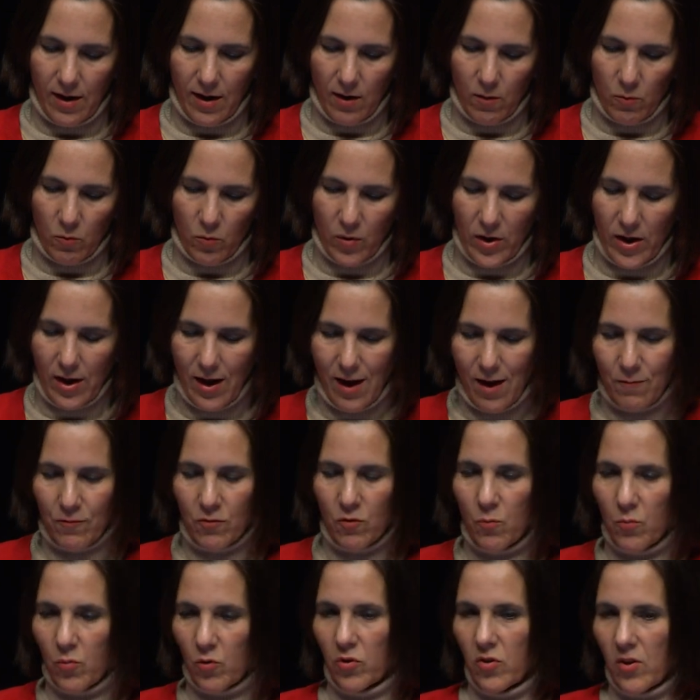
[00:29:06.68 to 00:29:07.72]
We have
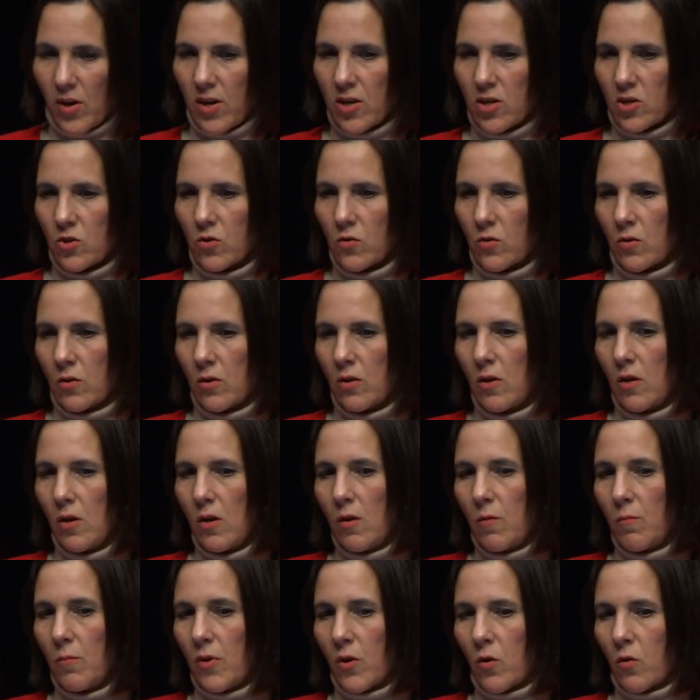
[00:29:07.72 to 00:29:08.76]
the potential,
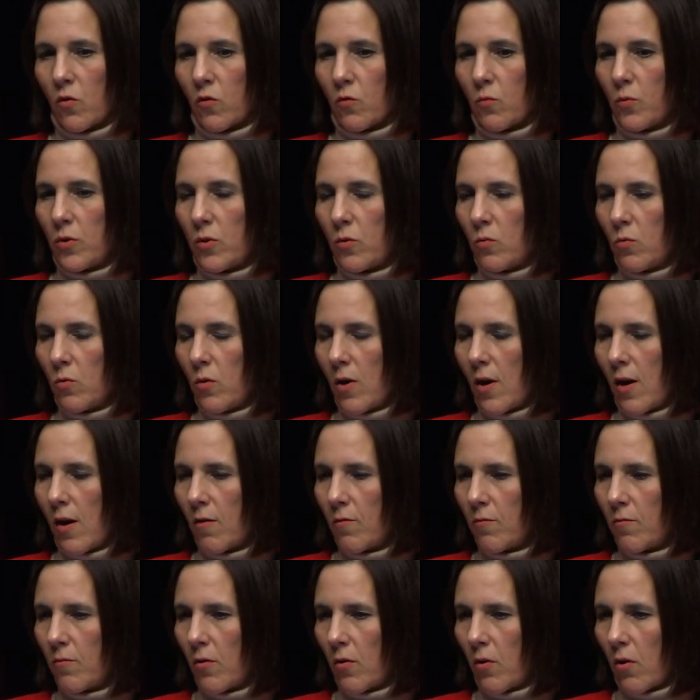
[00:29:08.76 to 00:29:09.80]
because we do
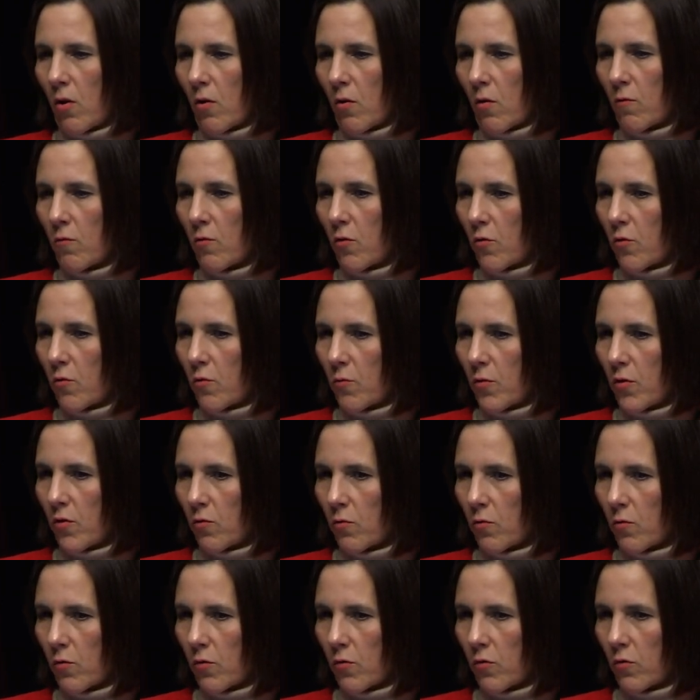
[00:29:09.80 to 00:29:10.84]
have a lot of other
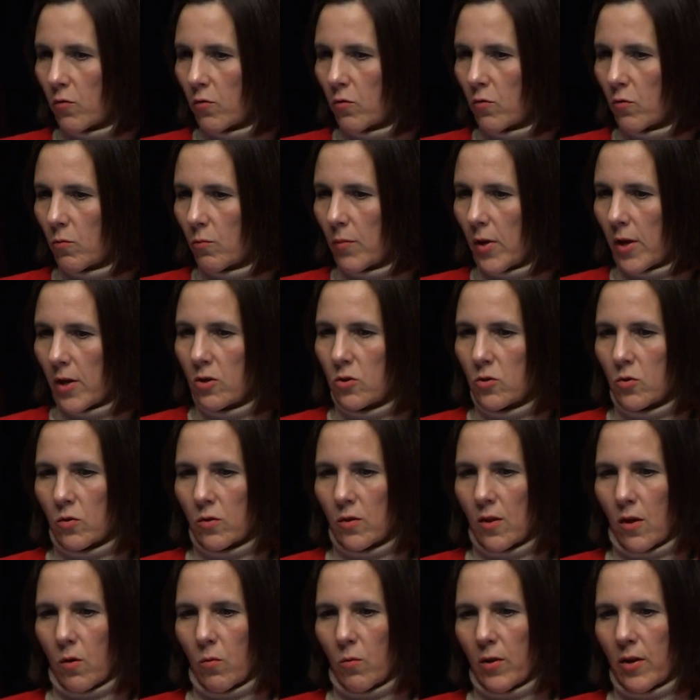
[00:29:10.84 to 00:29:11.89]
resources, to make sure
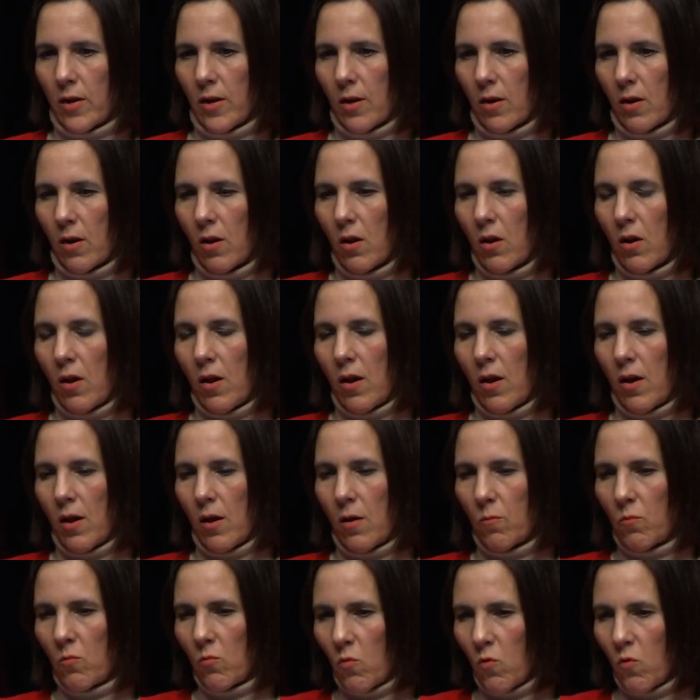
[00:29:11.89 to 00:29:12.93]
that we can
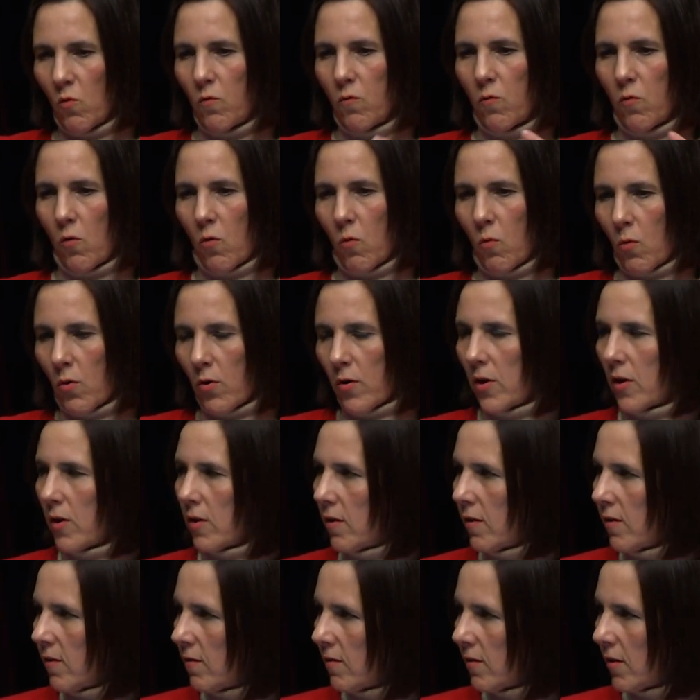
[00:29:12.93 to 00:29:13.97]
move forward in
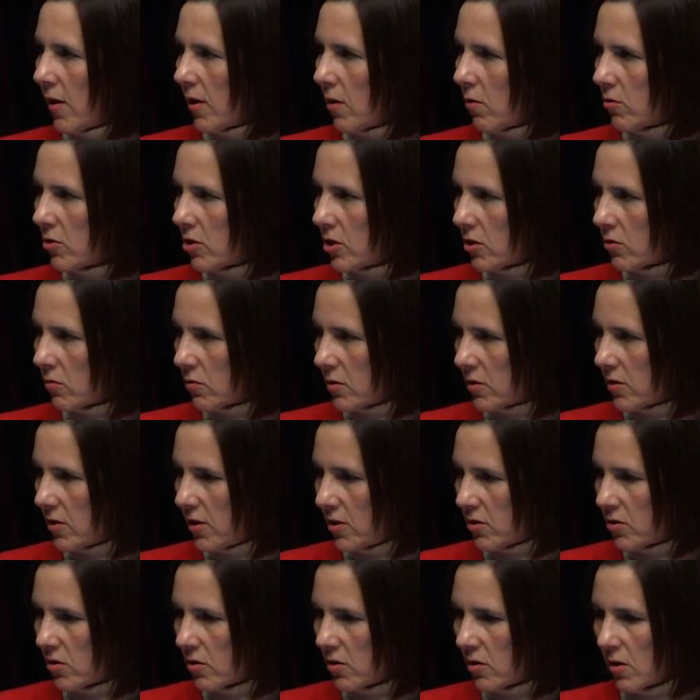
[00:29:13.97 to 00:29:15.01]
this energy
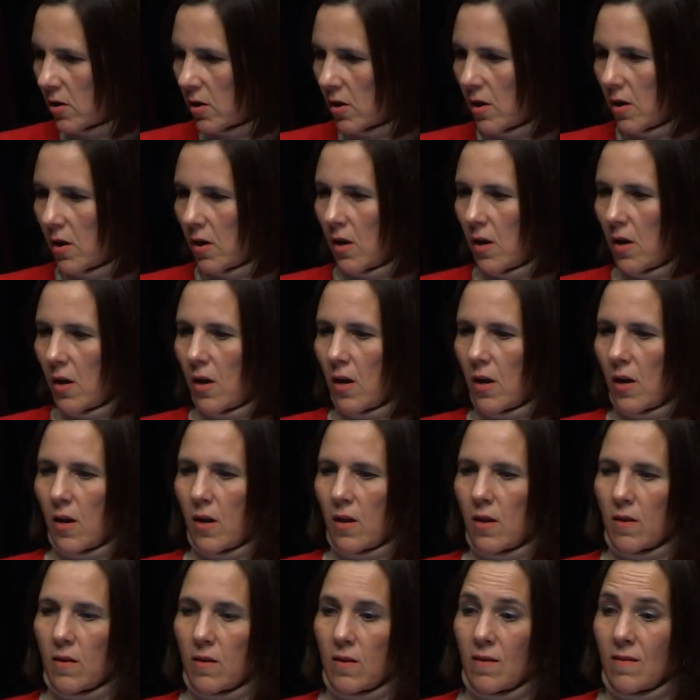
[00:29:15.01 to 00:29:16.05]
transition,
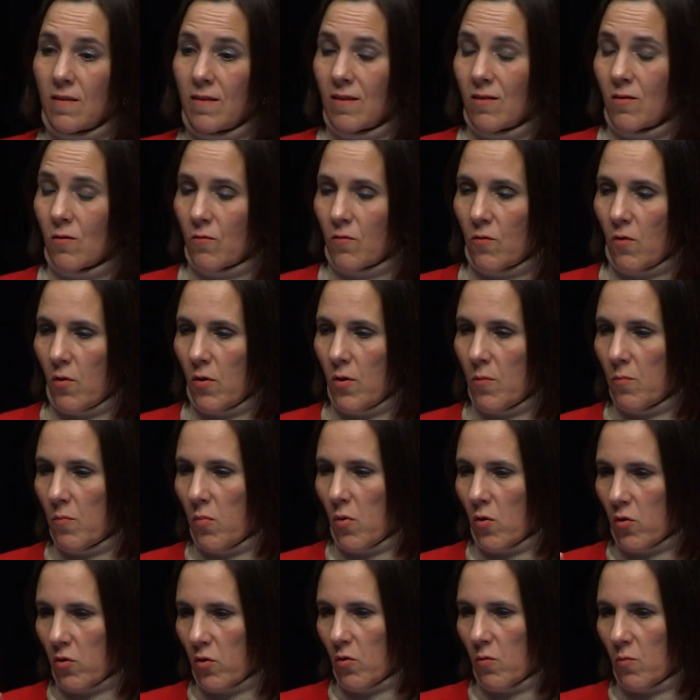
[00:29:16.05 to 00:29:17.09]
and this is a very
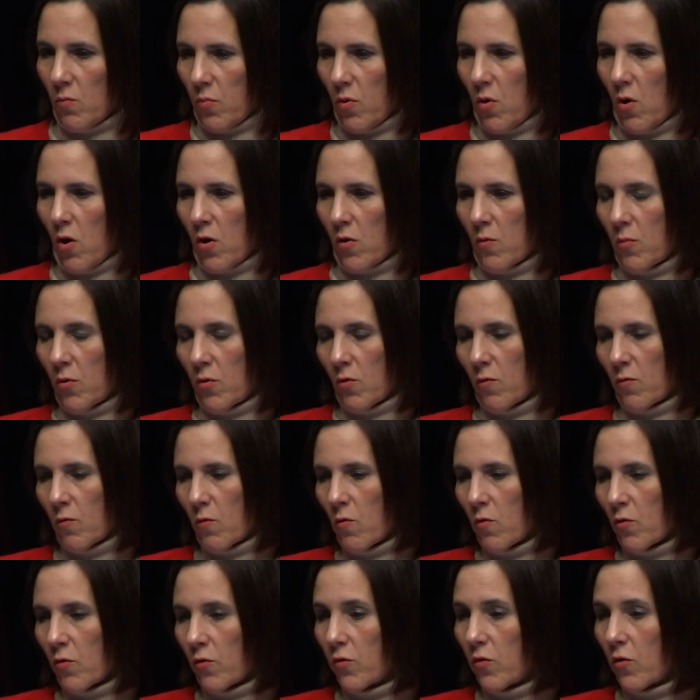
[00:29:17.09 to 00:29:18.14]
important part. But of
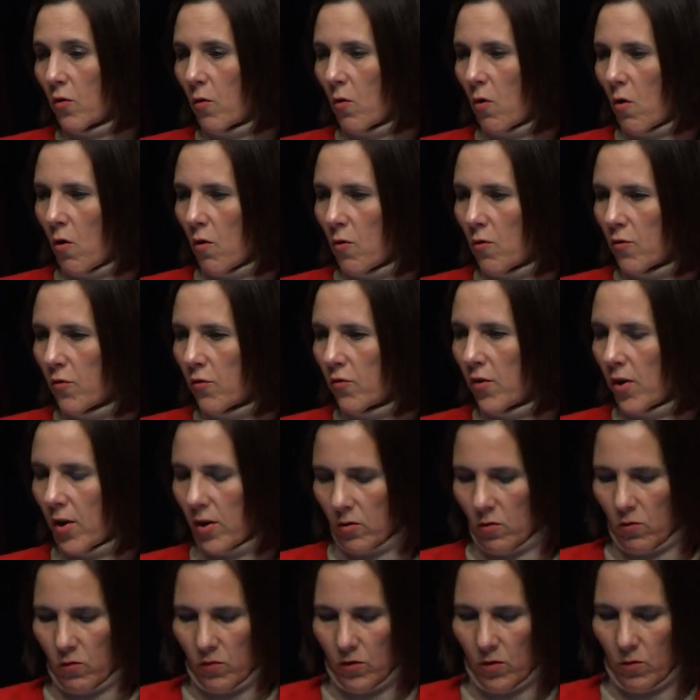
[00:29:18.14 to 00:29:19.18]
course, there are other
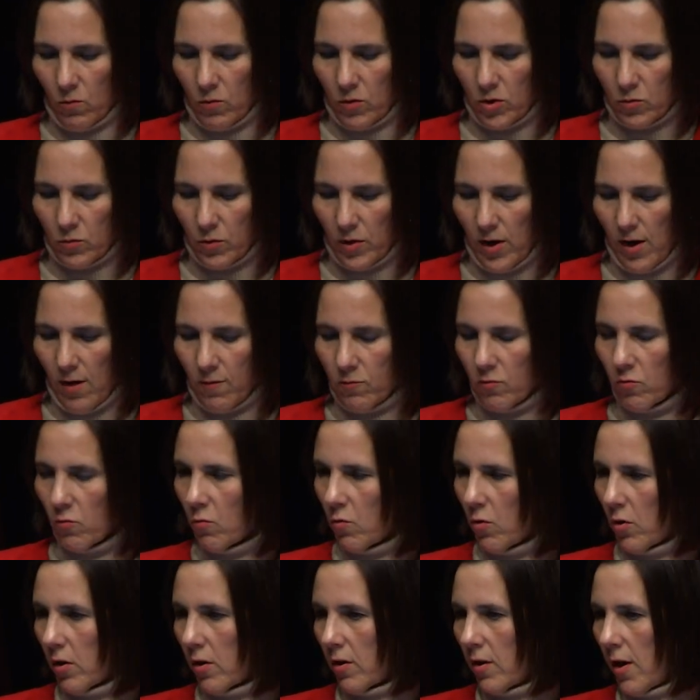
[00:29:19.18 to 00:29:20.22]
sectors in which we have to
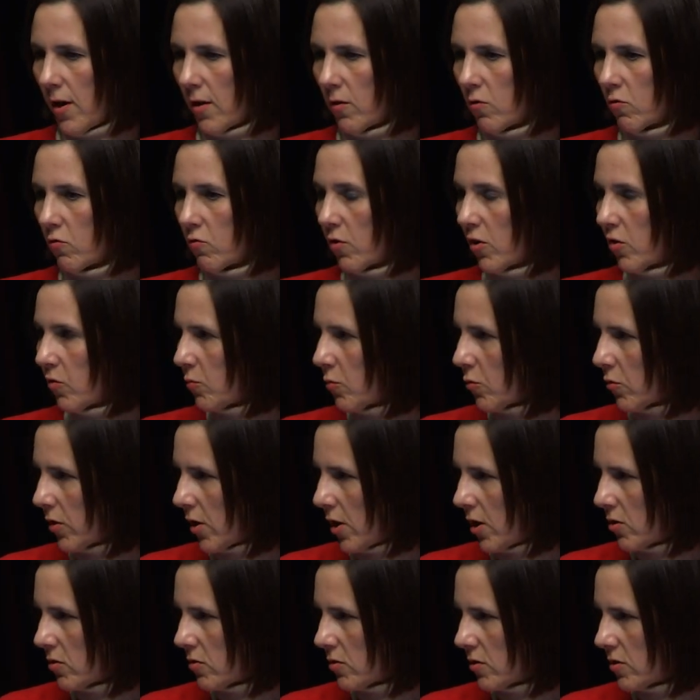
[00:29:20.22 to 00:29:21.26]
work, like the
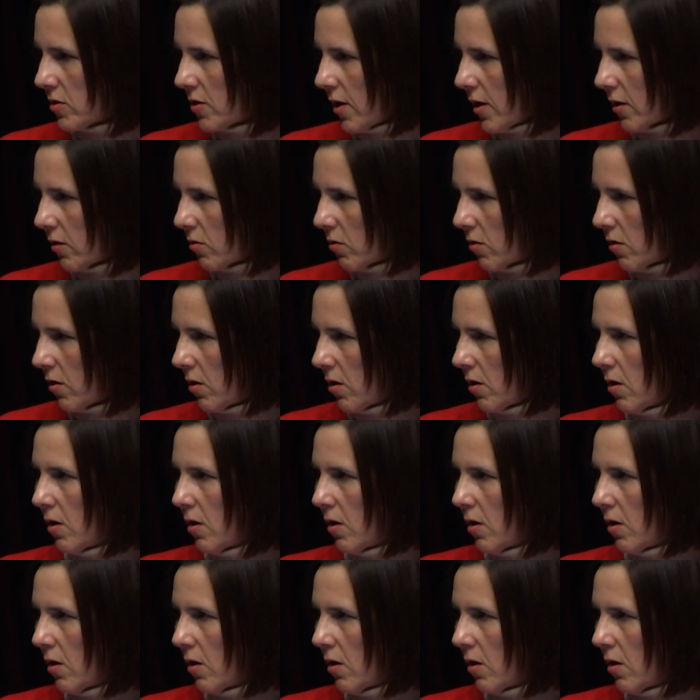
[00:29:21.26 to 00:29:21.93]
transportation sector,